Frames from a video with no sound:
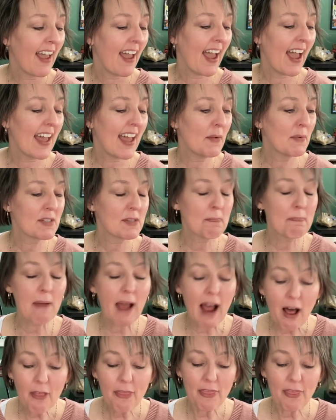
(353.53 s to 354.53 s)
And it was
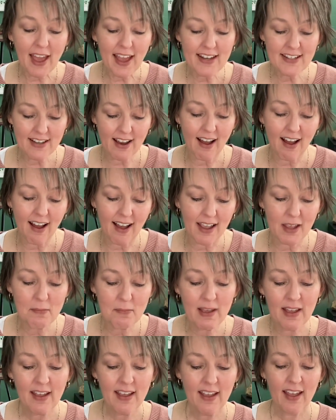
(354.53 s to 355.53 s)
about that time
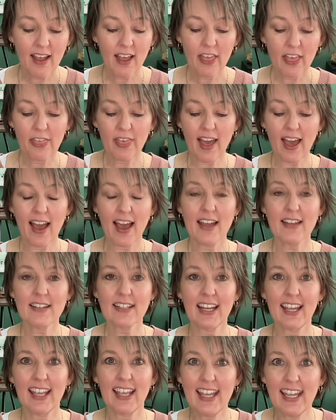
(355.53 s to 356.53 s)
that
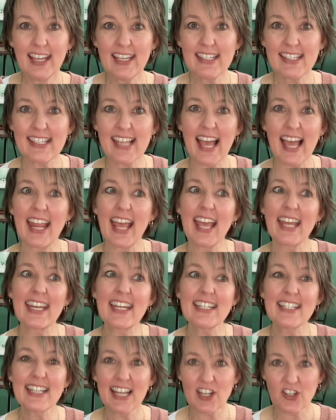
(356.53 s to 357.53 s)
he set an
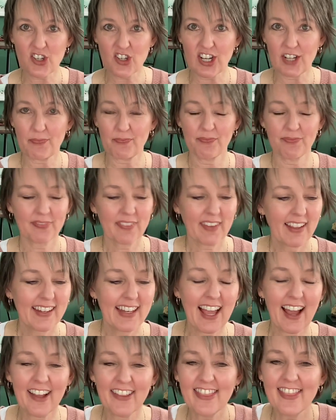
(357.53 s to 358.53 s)
intention.
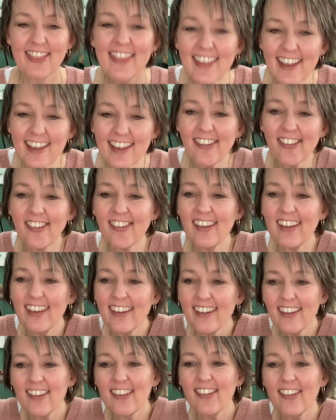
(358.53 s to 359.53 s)
Now, this
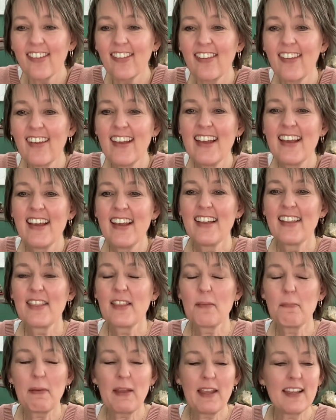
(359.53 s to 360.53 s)
is
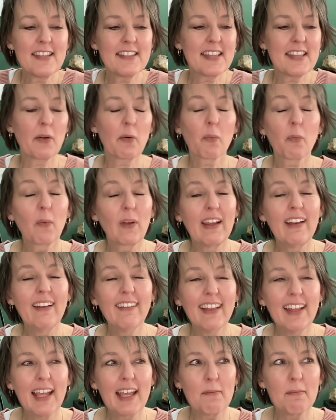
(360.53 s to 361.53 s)
the piece that
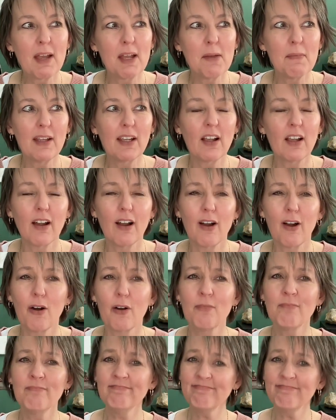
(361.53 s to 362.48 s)
really made me go,